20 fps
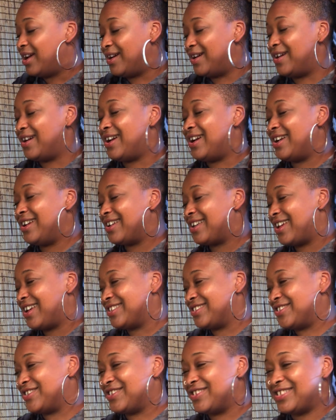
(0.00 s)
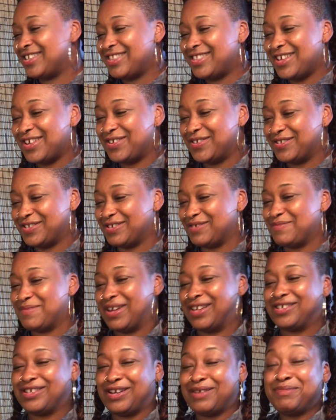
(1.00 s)
All right, Cancers, thank you so
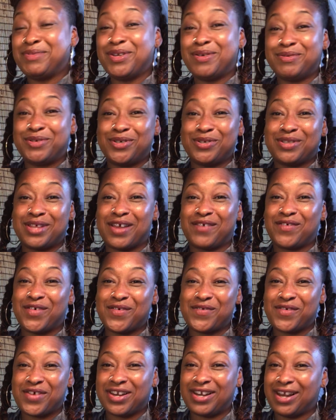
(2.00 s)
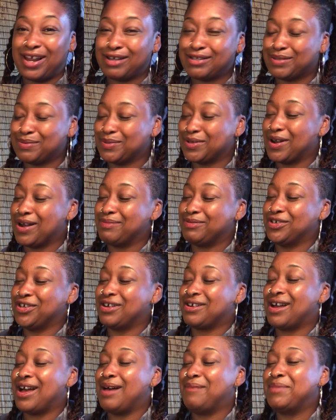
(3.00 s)
much. Let me know what you think. Feel free to like, subscribe,
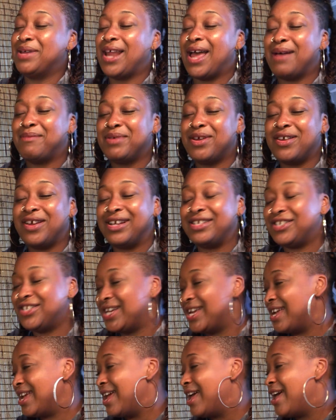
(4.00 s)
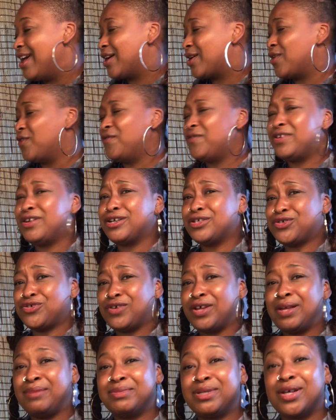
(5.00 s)
share, comment, add me on IG. Go for your
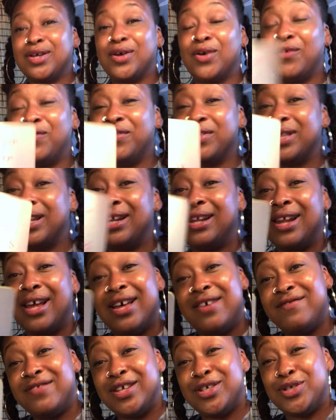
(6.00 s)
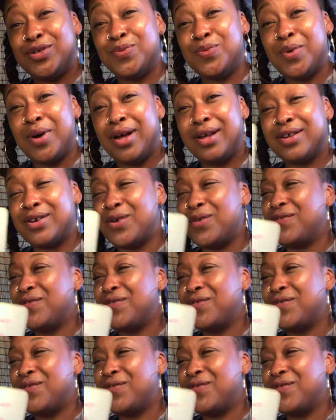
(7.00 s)
dreams. Go for the love that you want.